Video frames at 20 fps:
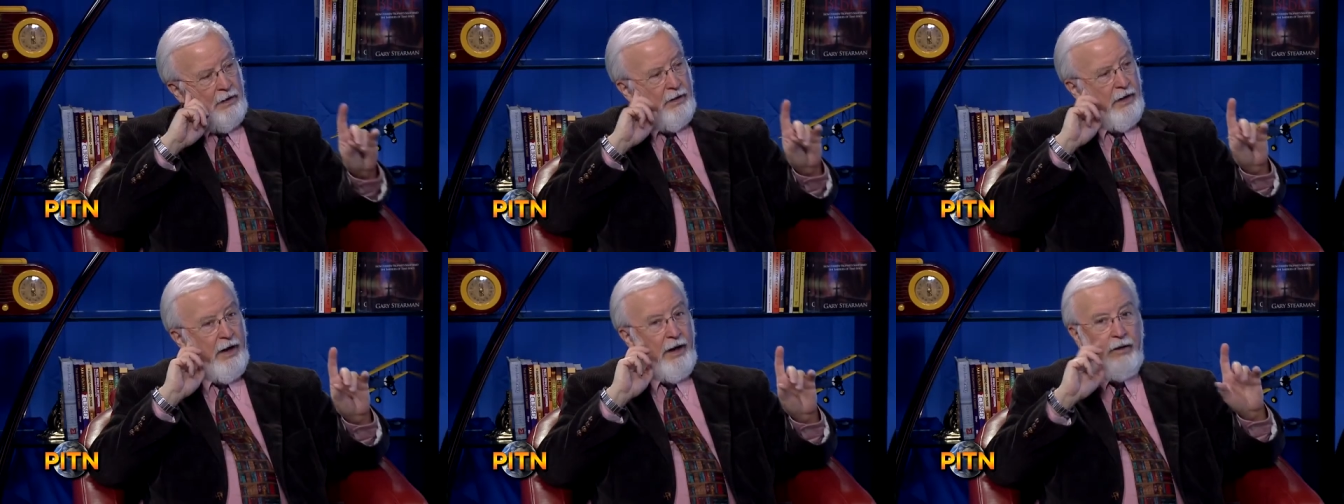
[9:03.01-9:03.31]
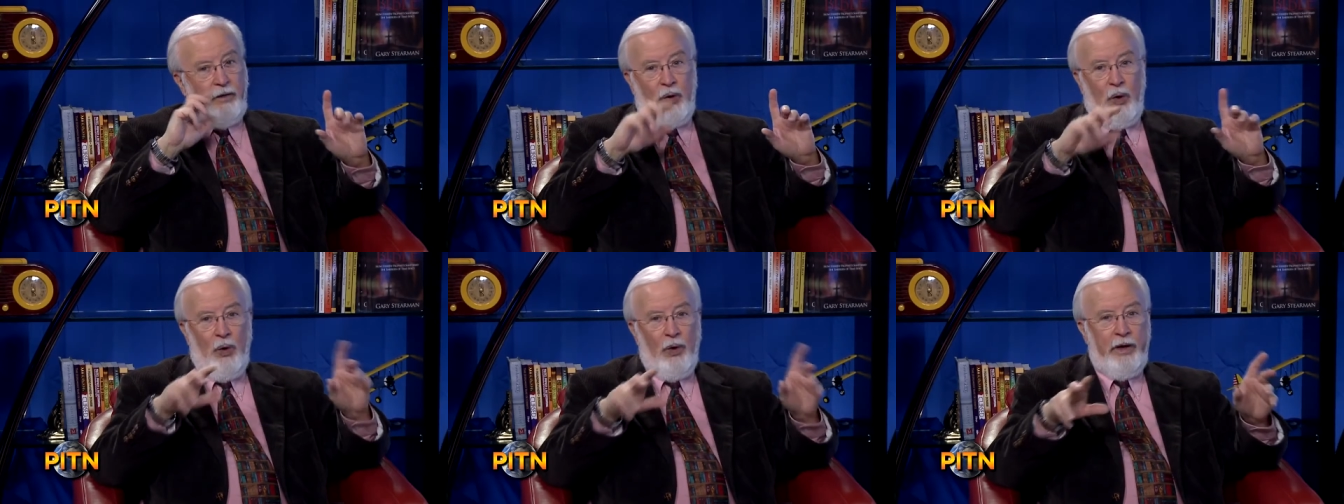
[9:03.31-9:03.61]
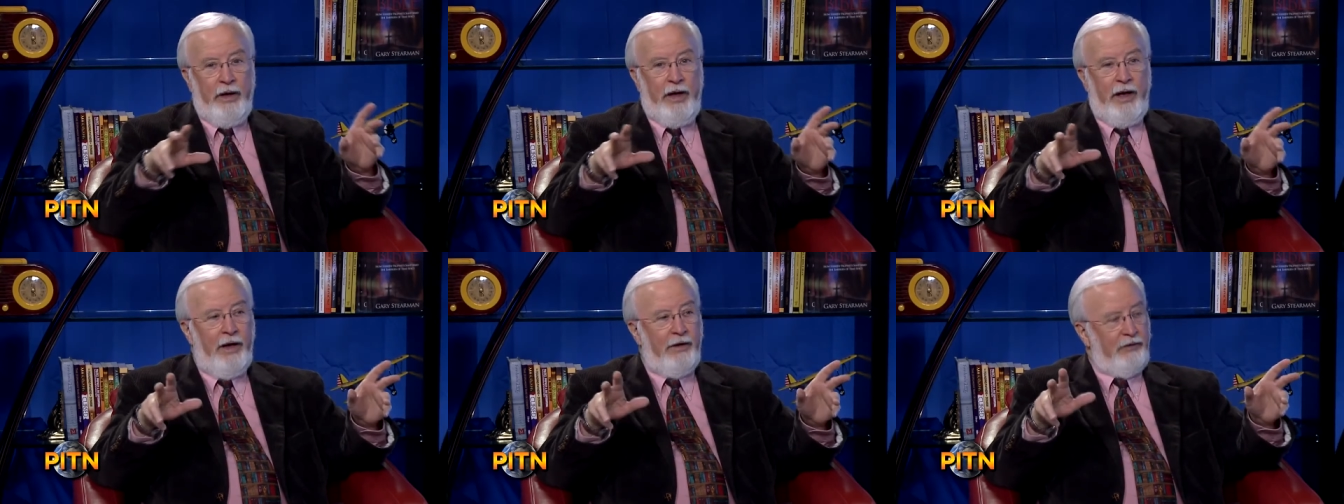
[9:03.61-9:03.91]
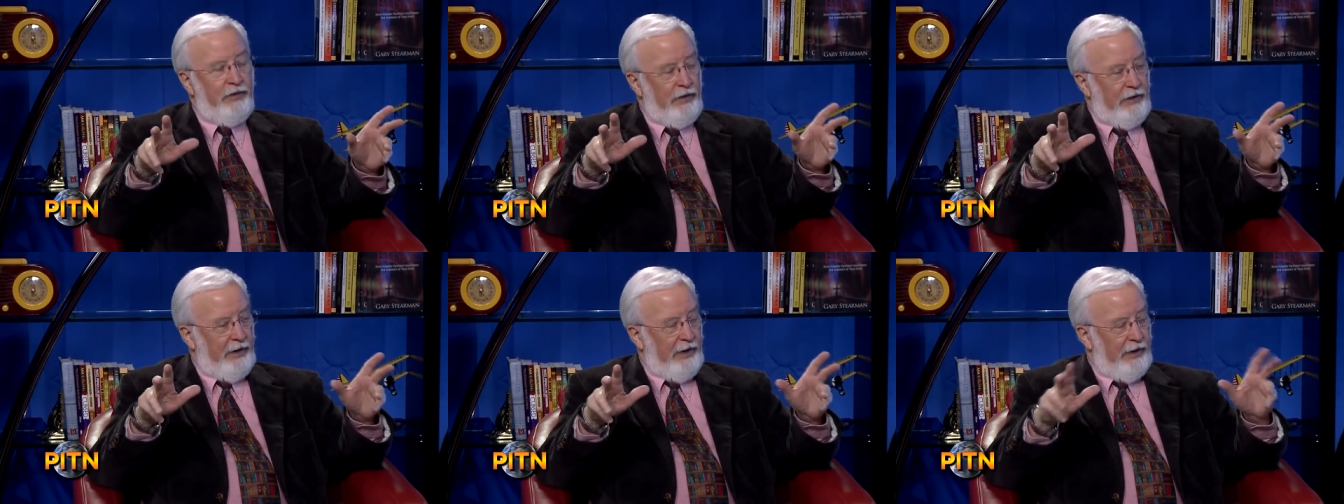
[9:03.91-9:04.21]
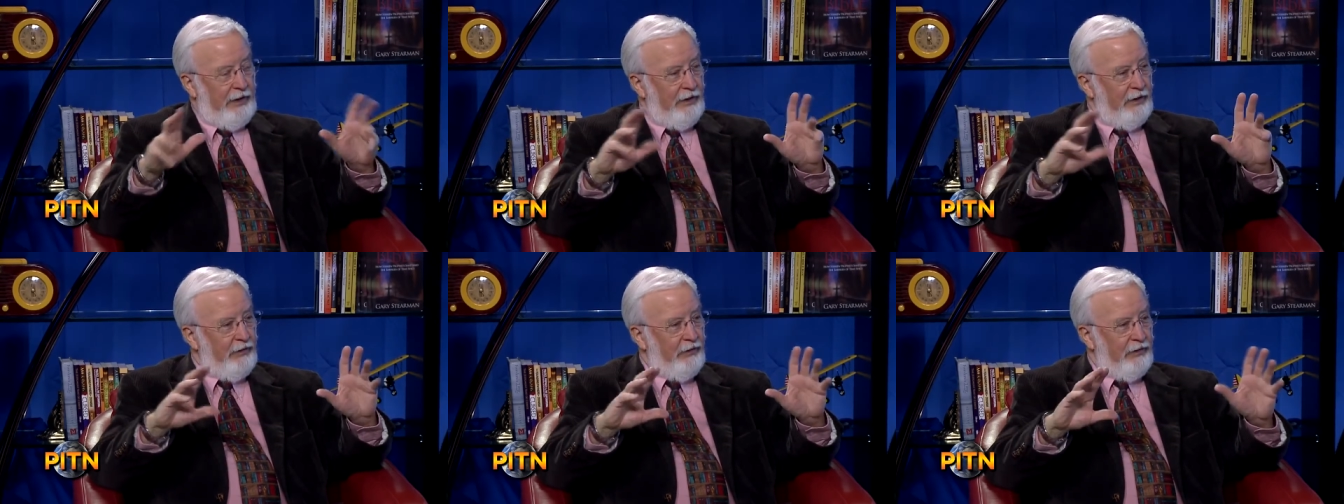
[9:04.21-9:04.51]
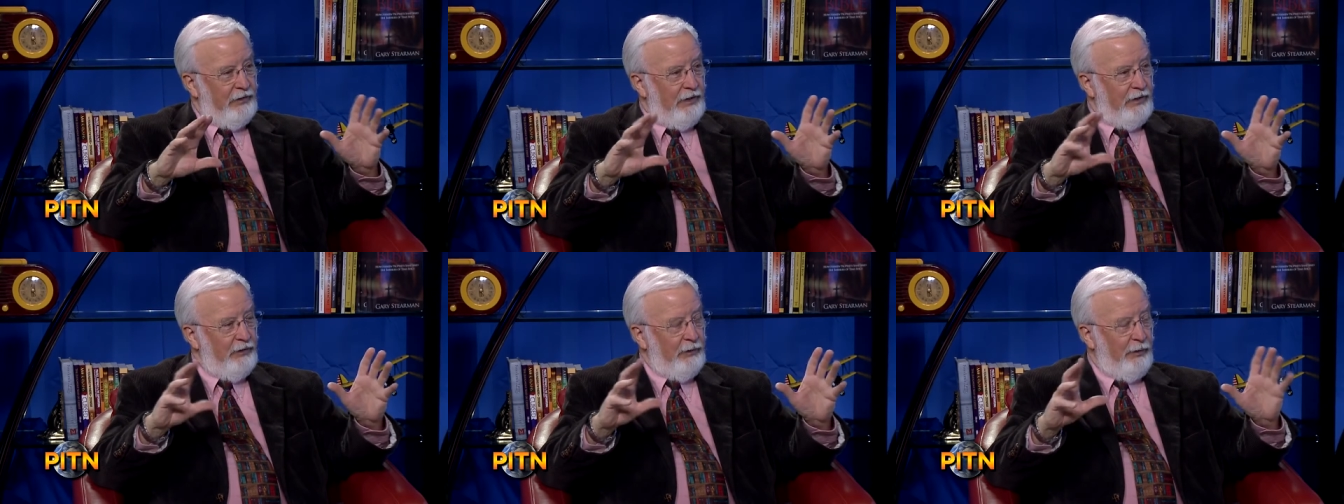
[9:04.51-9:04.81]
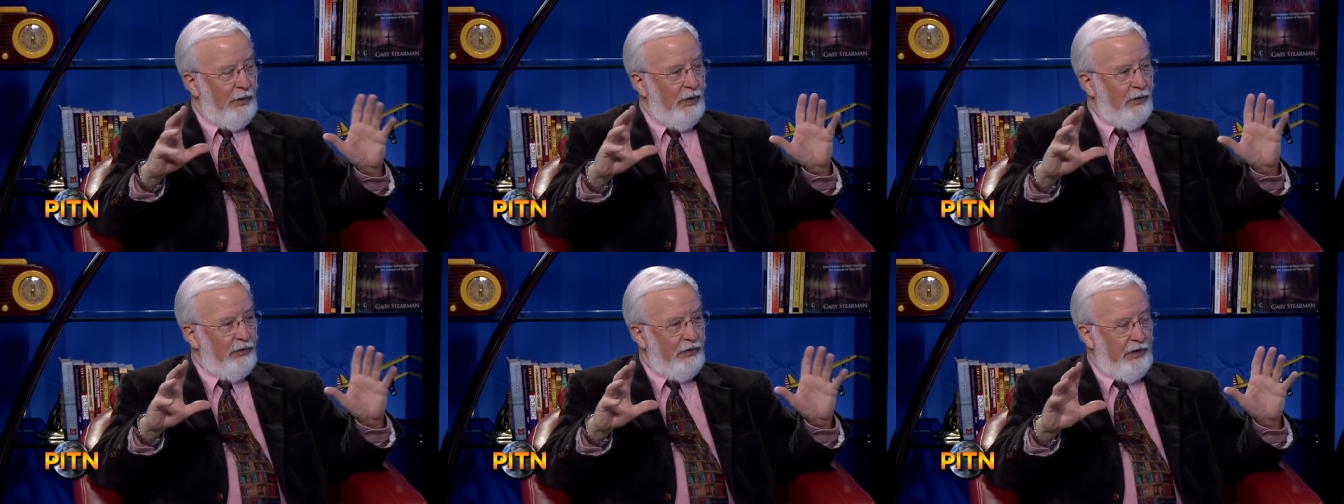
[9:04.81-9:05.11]
Now, going out today, let's let's
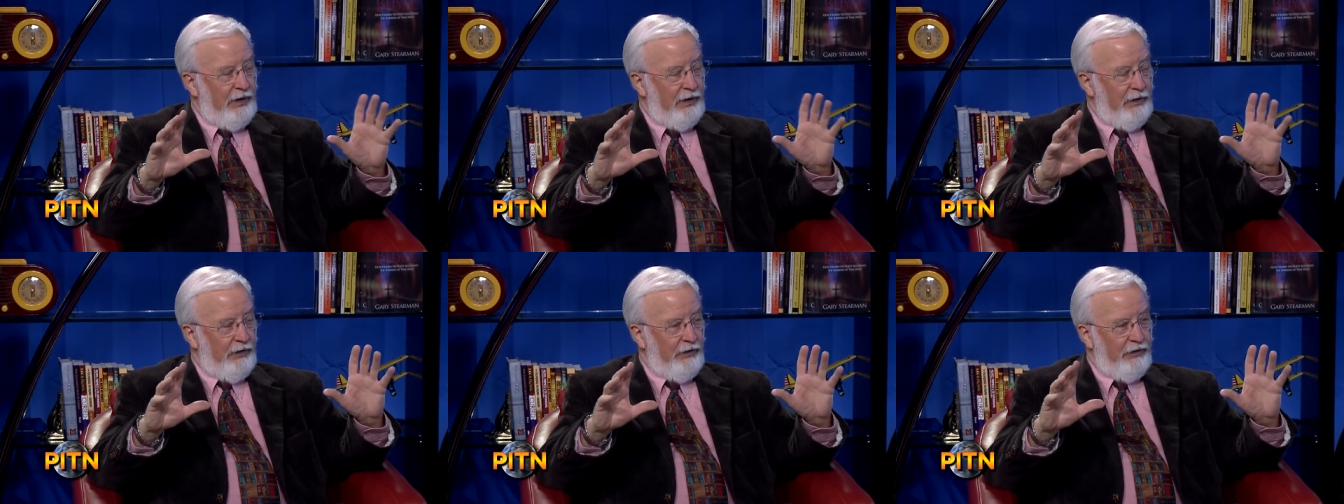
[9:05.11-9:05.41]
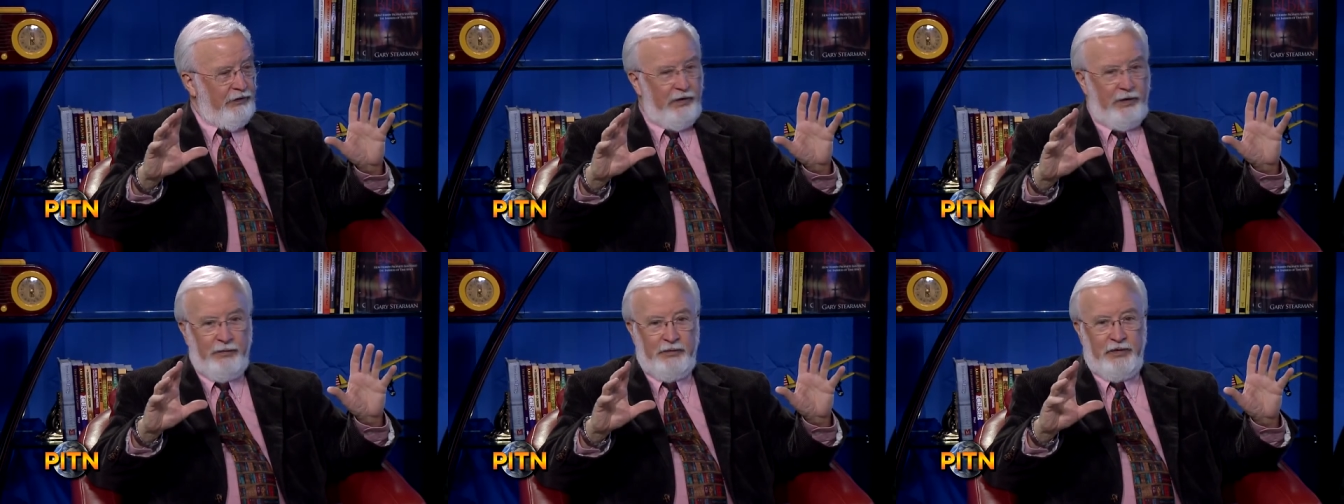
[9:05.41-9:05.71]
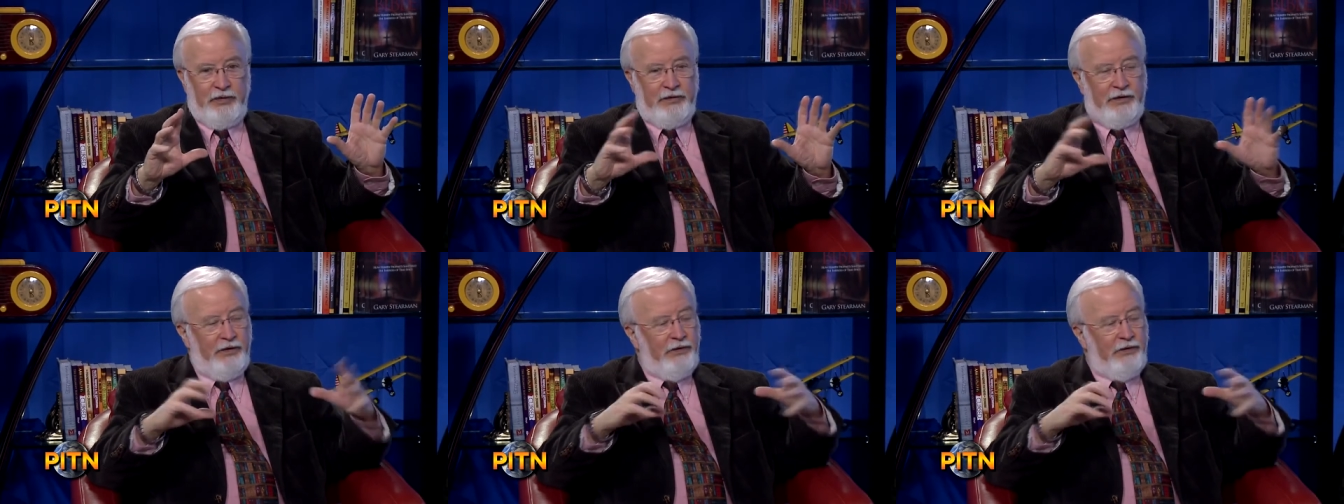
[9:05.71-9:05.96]
broach another subject.